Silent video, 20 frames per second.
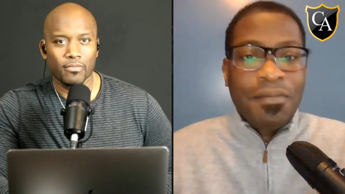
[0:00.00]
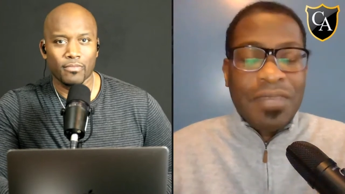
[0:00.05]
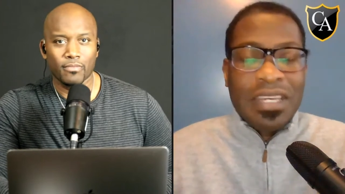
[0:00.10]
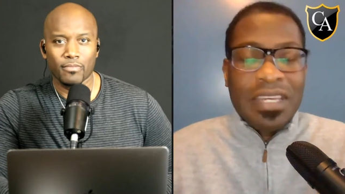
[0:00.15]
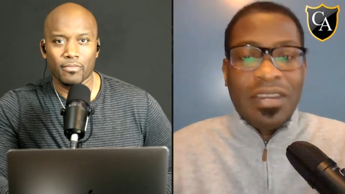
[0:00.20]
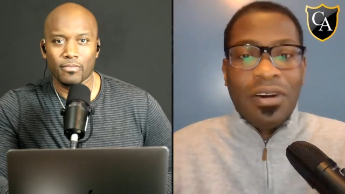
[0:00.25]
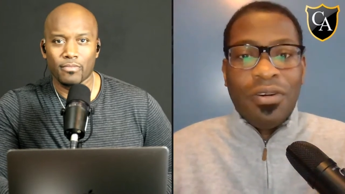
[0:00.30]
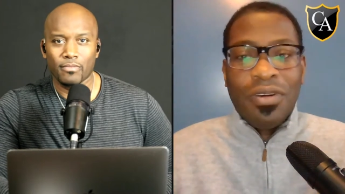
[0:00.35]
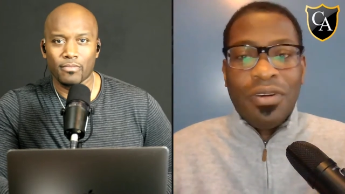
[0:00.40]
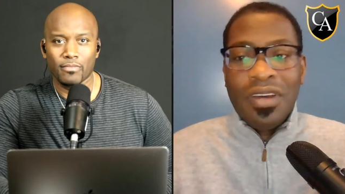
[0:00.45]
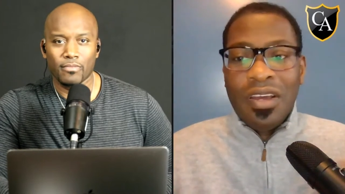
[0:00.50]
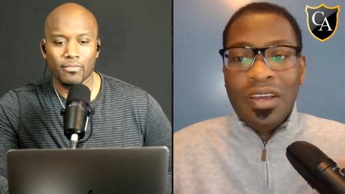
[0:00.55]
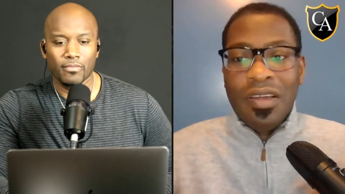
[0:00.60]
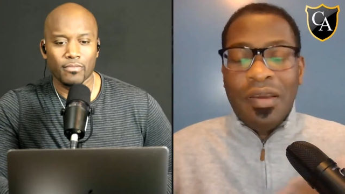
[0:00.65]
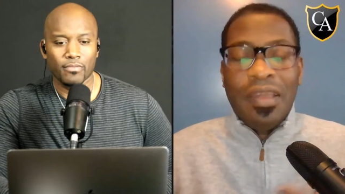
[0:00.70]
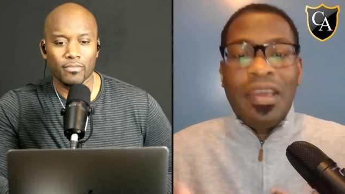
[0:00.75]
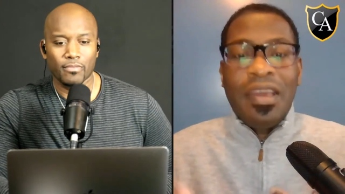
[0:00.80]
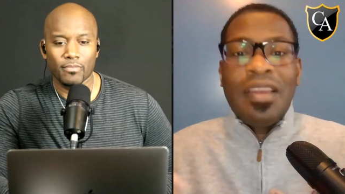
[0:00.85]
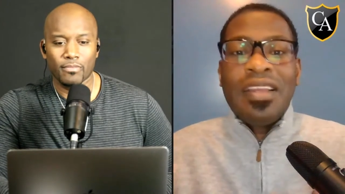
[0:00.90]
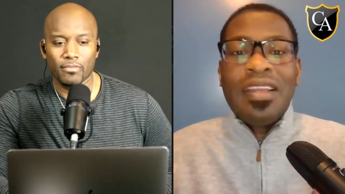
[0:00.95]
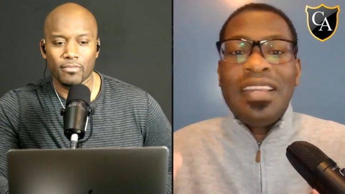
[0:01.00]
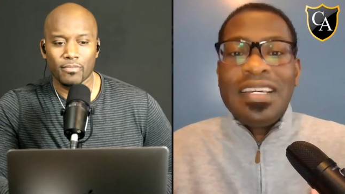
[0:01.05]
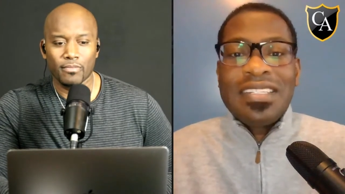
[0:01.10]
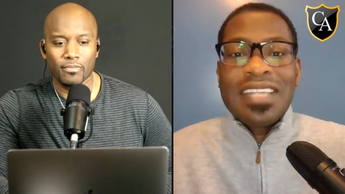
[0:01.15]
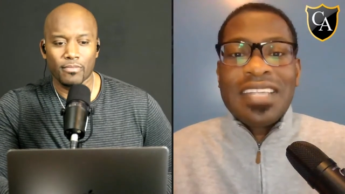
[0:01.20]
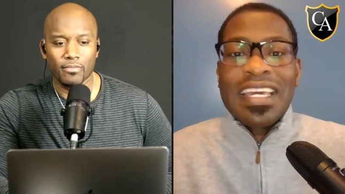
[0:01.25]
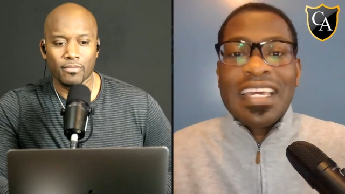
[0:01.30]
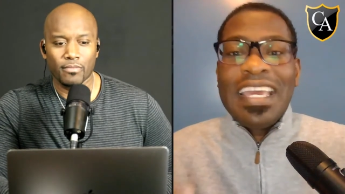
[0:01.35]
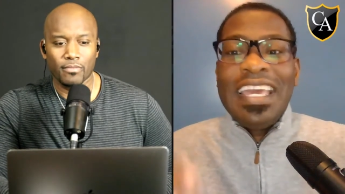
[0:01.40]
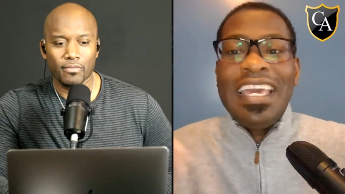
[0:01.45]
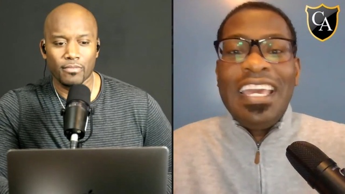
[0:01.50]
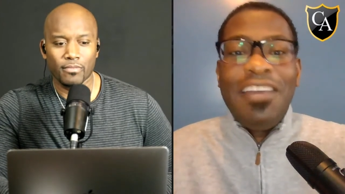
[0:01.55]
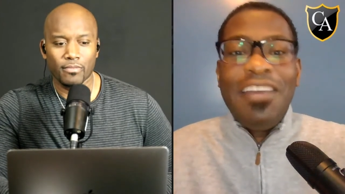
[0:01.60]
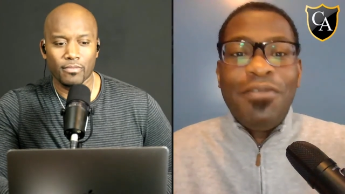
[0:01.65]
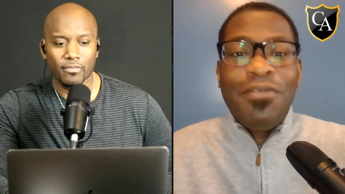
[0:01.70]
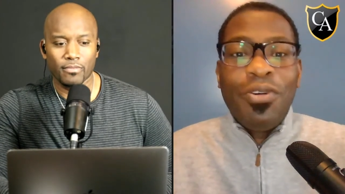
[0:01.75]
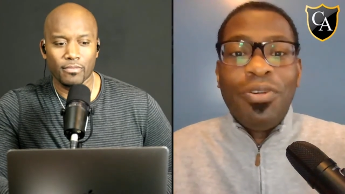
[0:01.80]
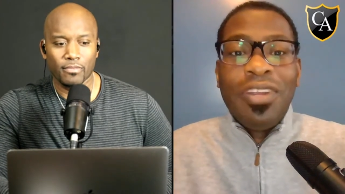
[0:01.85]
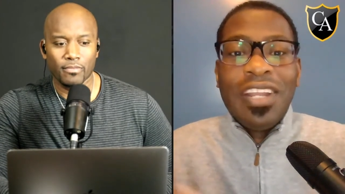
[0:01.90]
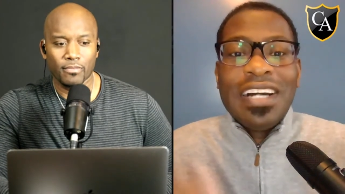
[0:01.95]
Speaker 1: you know, it, it, listen,
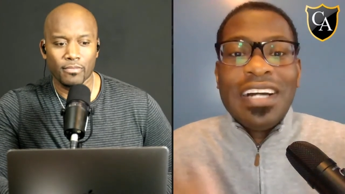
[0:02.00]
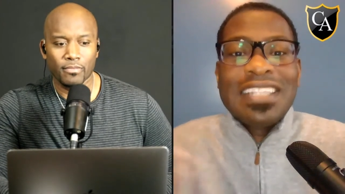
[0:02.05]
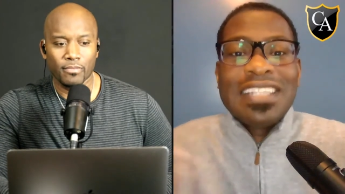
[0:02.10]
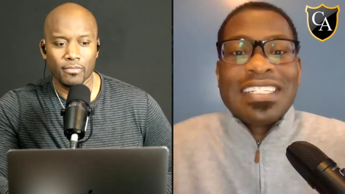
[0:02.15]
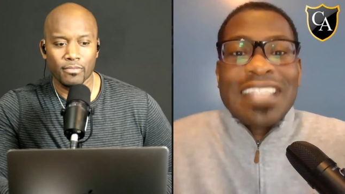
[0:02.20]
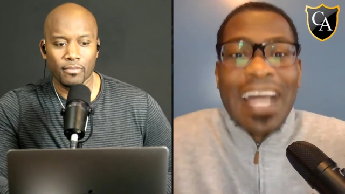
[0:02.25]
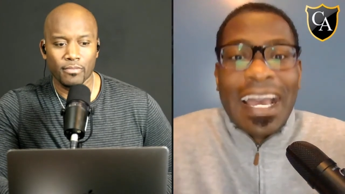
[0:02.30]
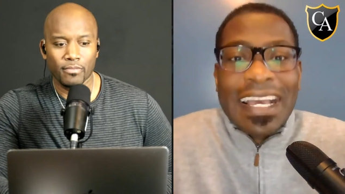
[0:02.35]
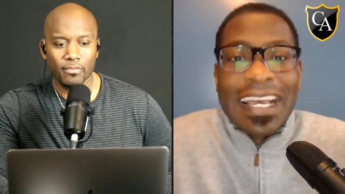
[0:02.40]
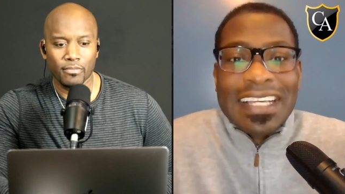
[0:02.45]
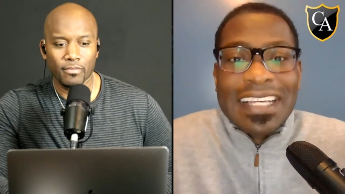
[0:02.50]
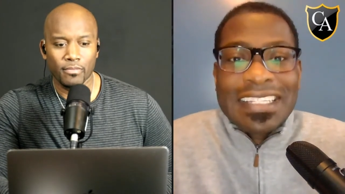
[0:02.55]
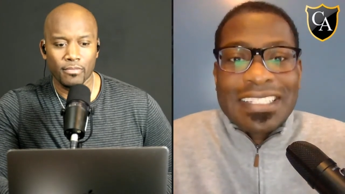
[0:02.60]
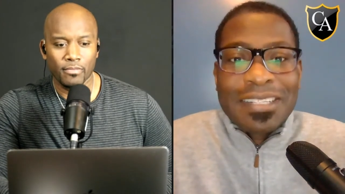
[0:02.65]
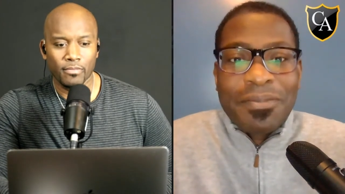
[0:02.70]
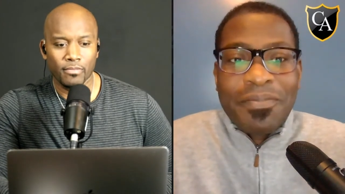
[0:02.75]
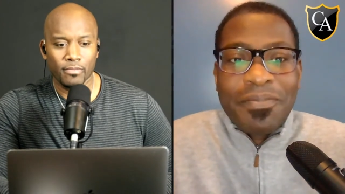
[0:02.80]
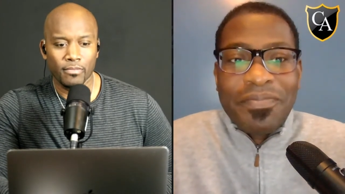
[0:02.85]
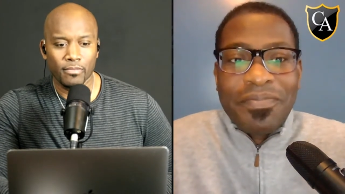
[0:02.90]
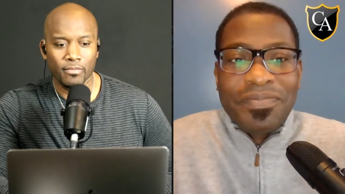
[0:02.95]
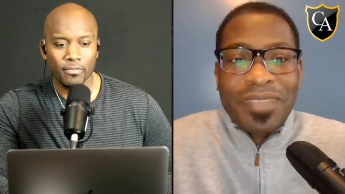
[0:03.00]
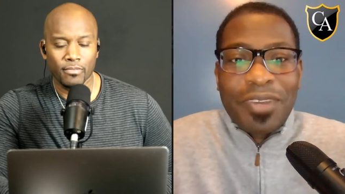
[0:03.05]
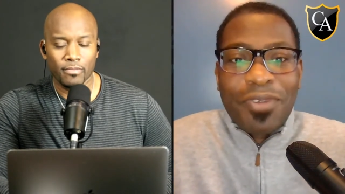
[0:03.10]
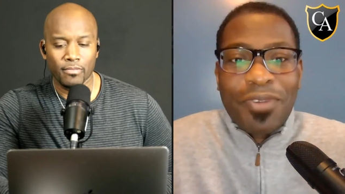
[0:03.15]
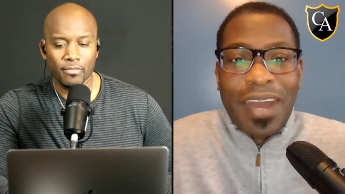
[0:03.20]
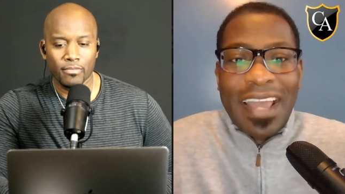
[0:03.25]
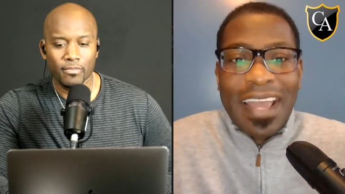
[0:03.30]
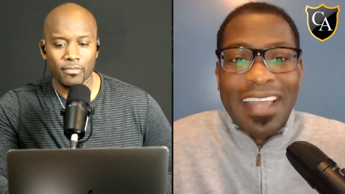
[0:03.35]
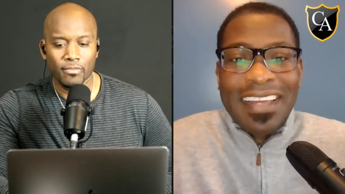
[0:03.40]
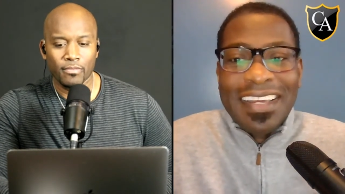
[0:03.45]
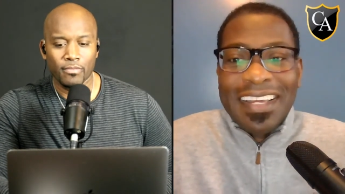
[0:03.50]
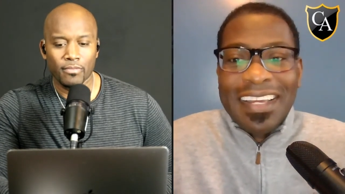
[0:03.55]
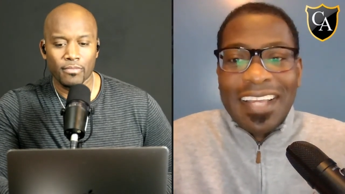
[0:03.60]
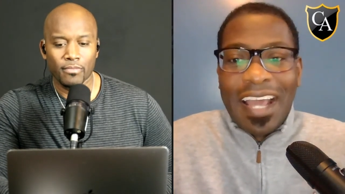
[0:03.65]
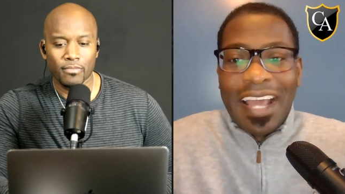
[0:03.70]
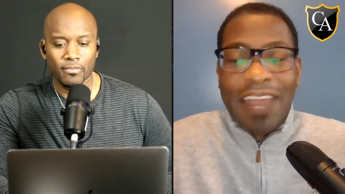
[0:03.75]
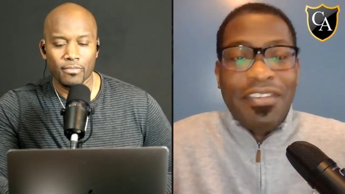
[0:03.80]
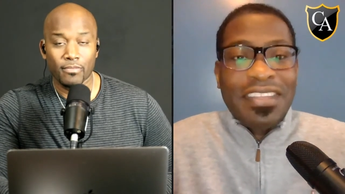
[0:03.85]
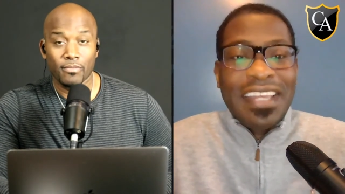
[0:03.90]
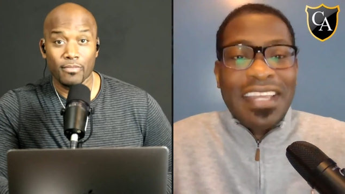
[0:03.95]
evil looks nice, right?
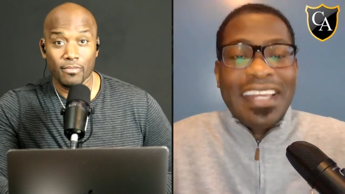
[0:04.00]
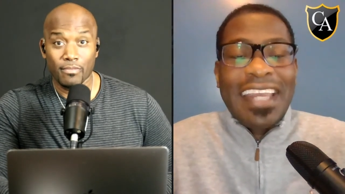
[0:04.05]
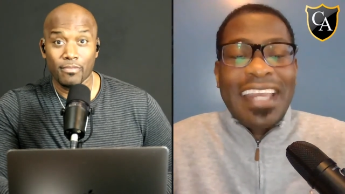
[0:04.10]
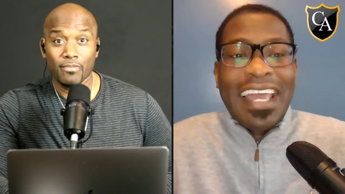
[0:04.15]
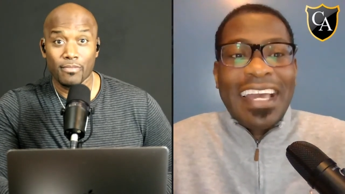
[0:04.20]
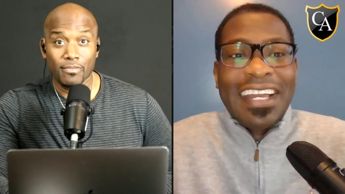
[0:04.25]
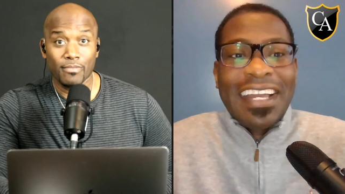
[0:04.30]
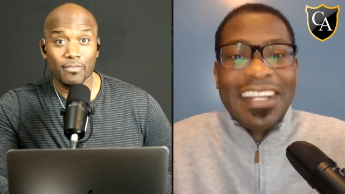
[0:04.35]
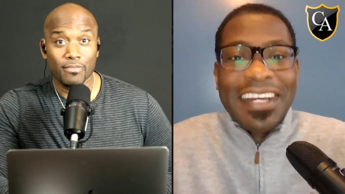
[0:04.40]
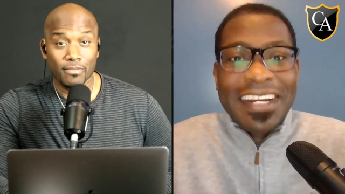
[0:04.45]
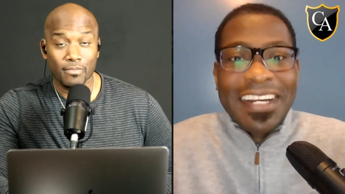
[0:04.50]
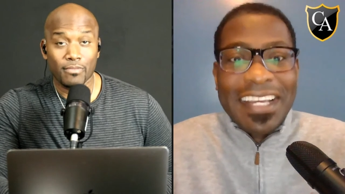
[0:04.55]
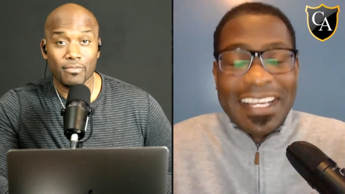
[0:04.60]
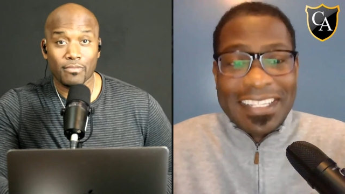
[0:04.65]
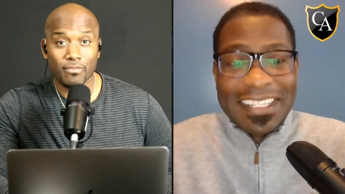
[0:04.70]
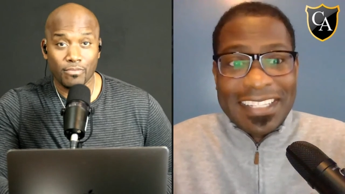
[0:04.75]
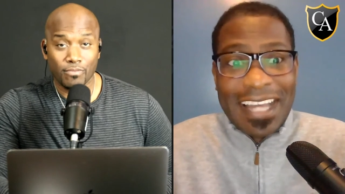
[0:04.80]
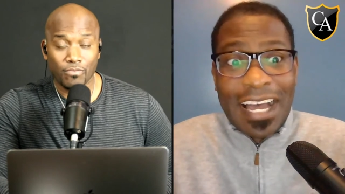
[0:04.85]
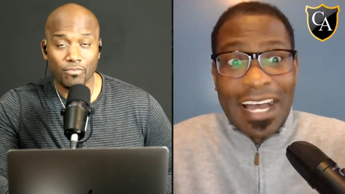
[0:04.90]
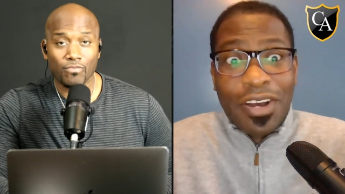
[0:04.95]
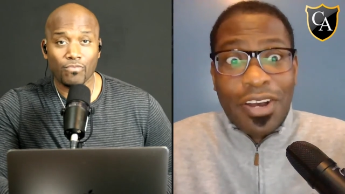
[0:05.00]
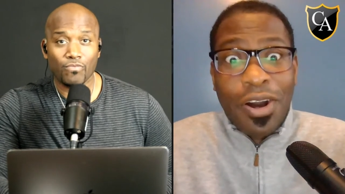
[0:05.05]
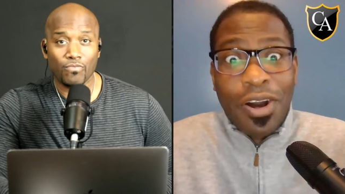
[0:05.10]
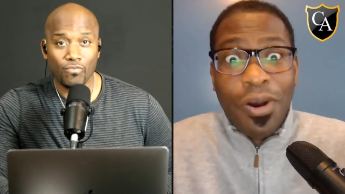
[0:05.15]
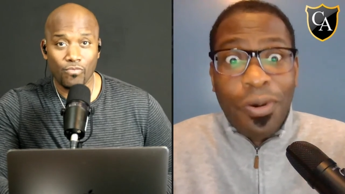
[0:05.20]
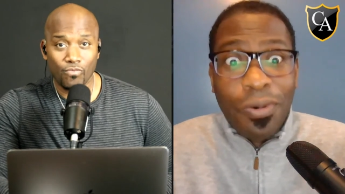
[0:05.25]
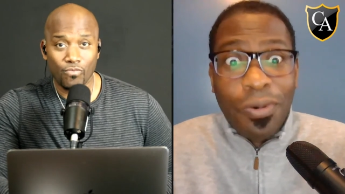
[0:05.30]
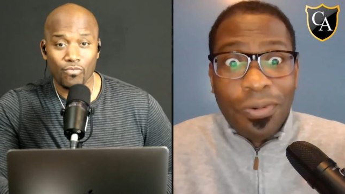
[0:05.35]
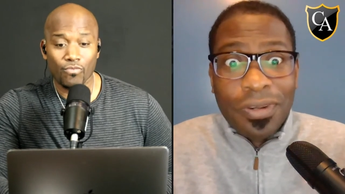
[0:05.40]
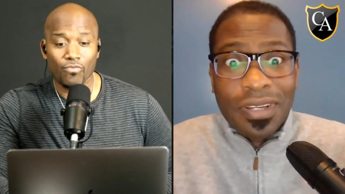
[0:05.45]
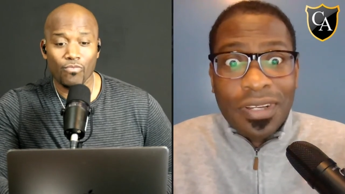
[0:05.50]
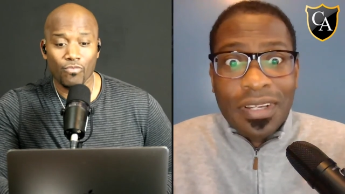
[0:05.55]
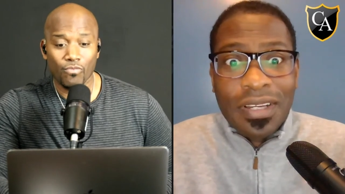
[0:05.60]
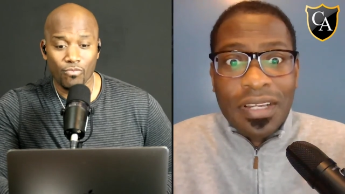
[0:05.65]
Everything that glitter is not gold.